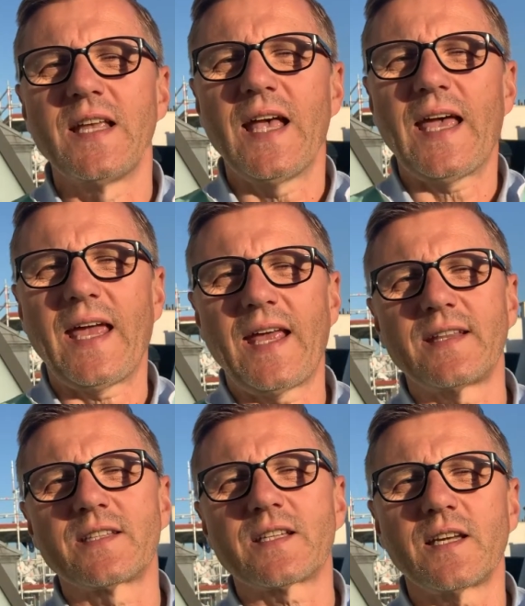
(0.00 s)

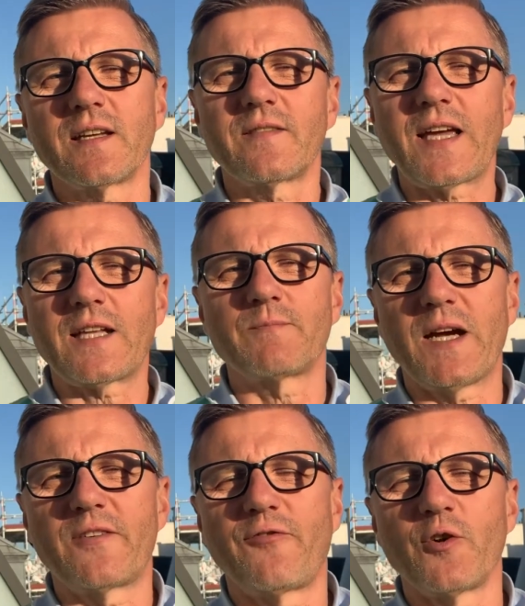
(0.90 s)
And that
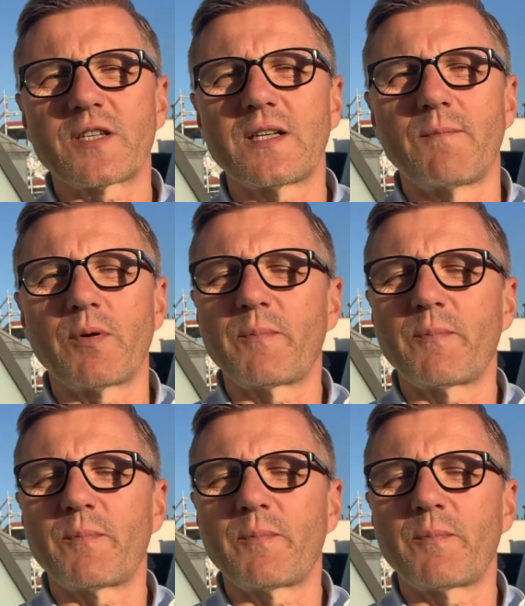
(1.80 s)
might, for example,